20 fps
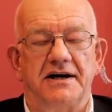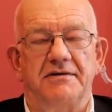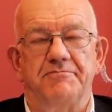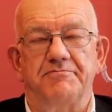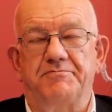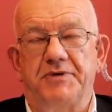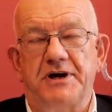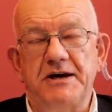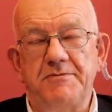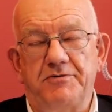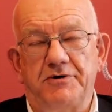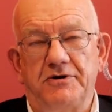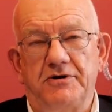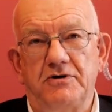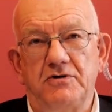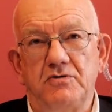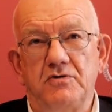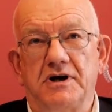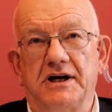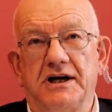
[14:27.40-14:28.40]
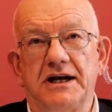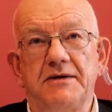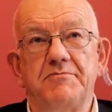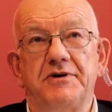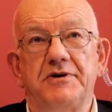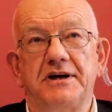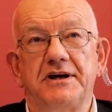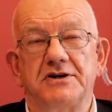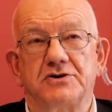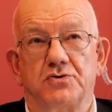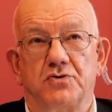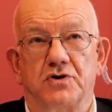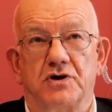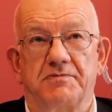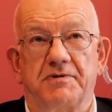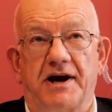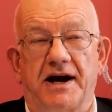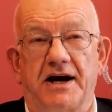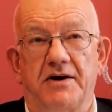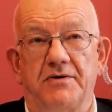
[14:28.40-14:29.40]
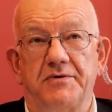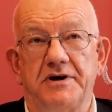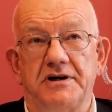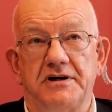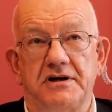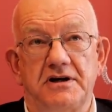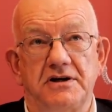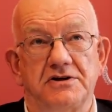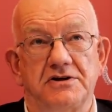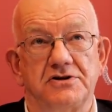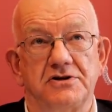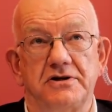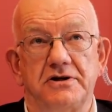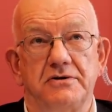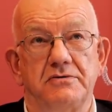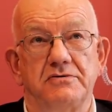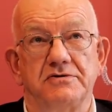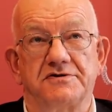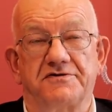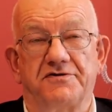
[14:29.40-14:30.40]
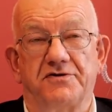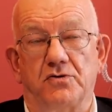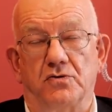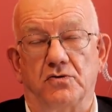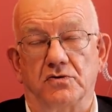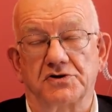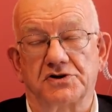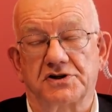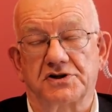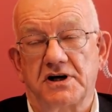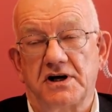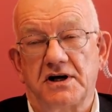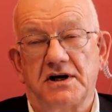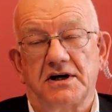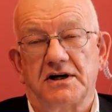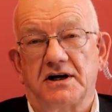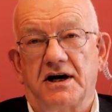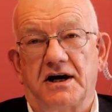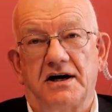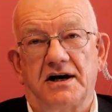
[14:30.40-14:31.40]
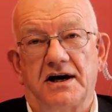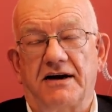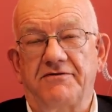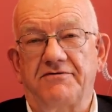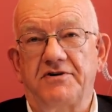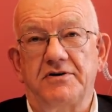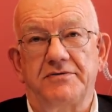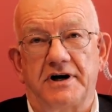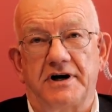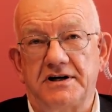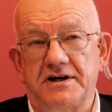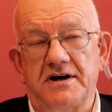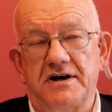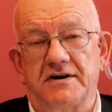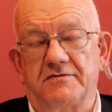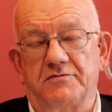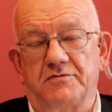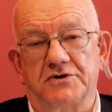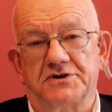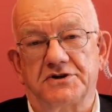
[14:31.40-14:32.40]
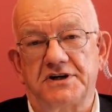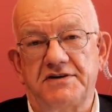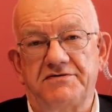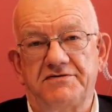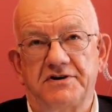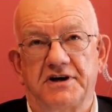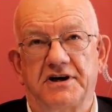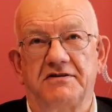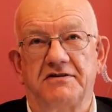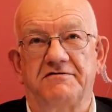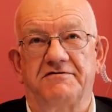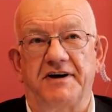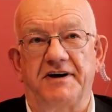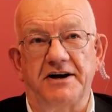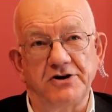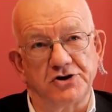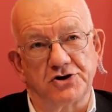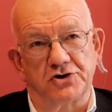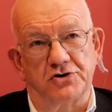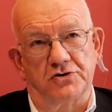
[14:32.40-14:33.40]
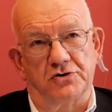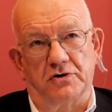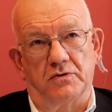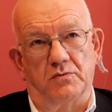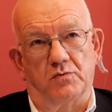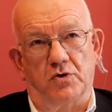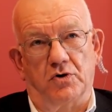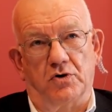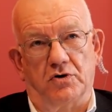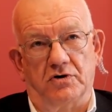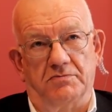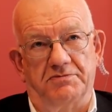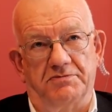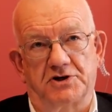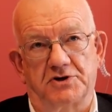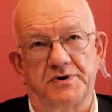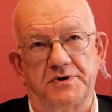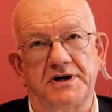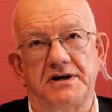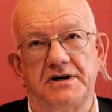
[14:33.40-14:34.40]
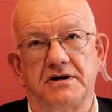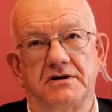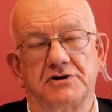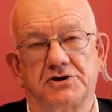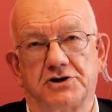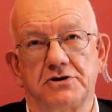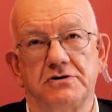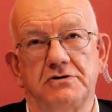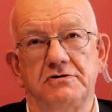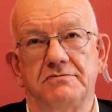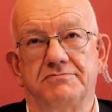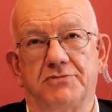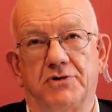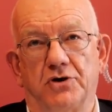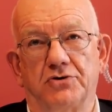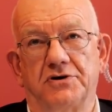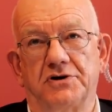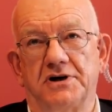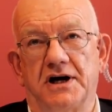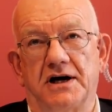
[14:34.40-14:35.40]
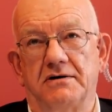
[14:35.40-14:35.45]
people who glibly talk about how we need to use force have no idea of what even a conventional war between two modern